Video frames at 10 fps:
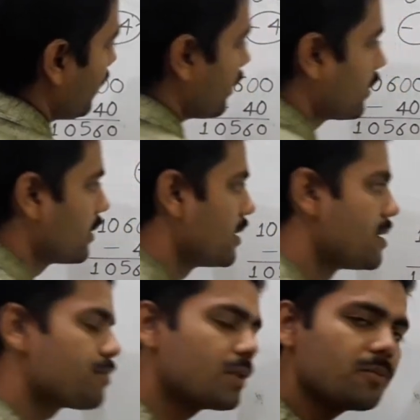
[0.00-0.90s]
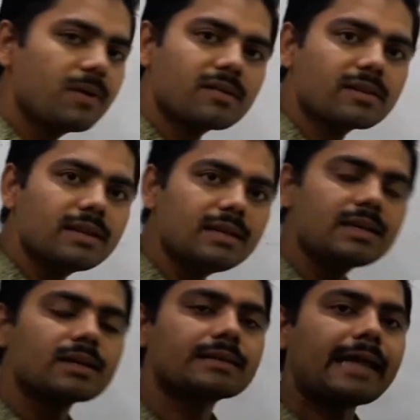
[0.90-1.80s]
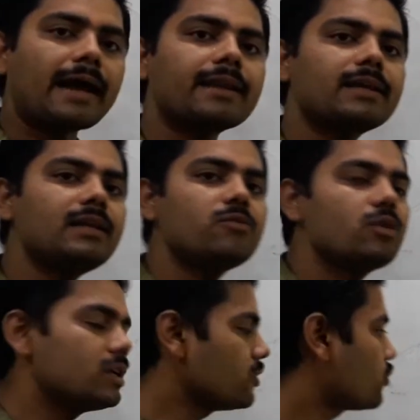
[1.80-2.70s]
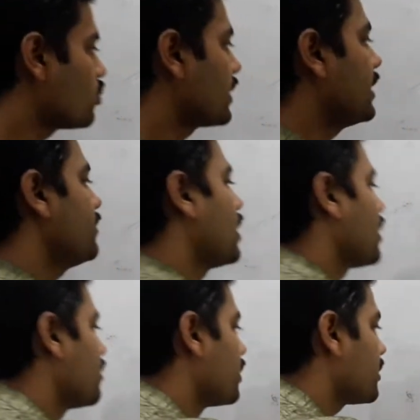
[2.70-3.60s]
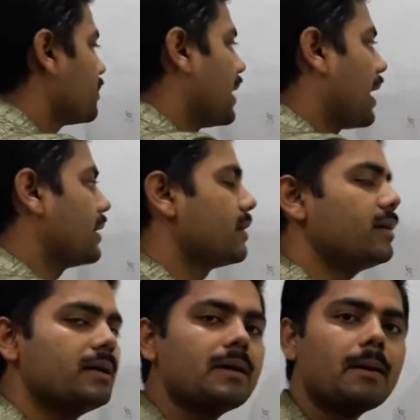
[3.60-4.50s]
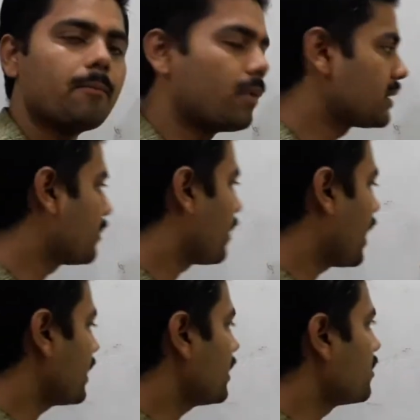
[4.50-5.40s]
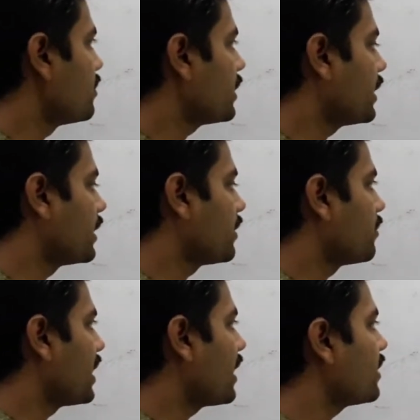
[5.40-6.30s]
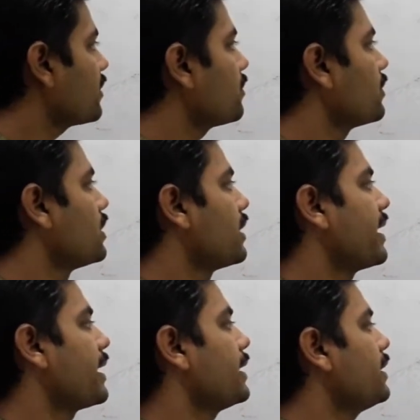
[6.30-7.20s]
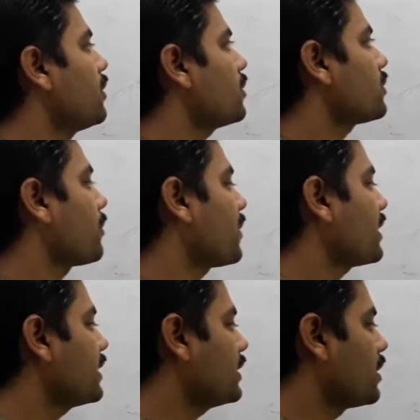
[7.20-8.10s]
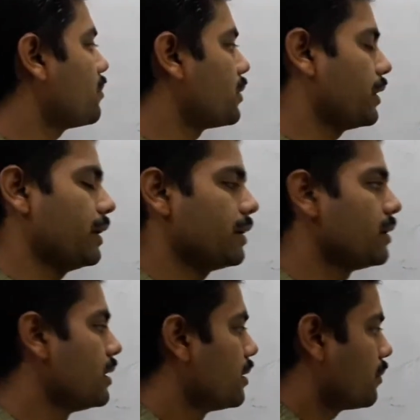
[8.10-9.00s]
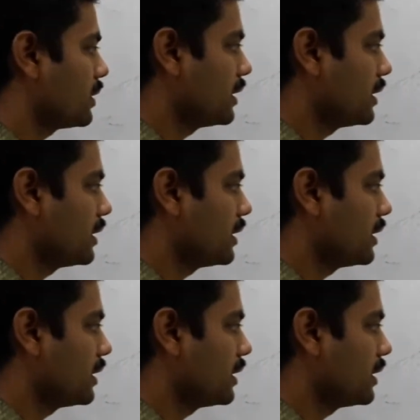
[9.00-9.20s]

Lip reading: here. Previously, directly we used to keep the numbers behind the multiplied number here, behind the added or subtracted number here. But